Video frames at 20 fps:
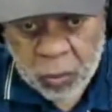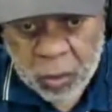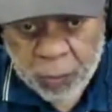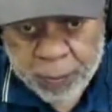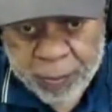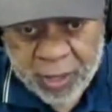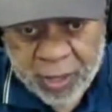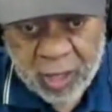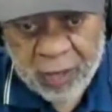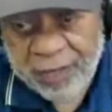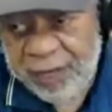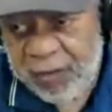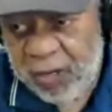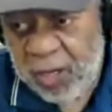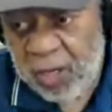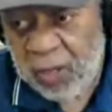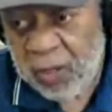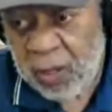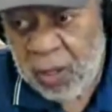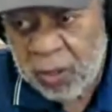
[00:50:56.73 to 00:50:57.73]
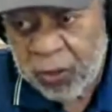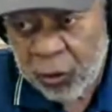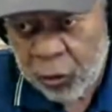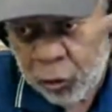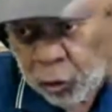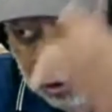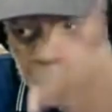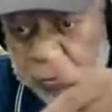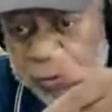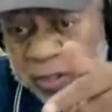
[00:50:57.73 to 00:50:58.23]
were benefiting the
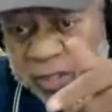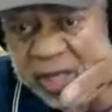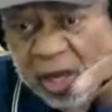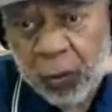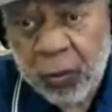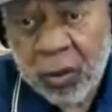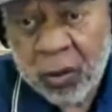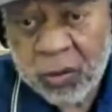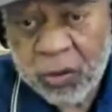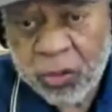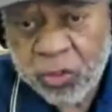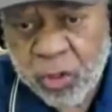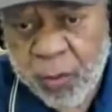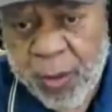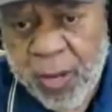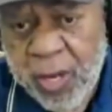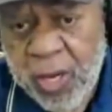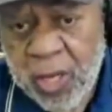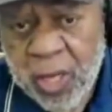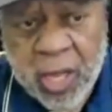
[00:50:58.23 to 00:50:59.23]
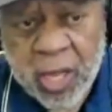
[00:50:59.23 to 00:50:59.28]
group that they were discriminating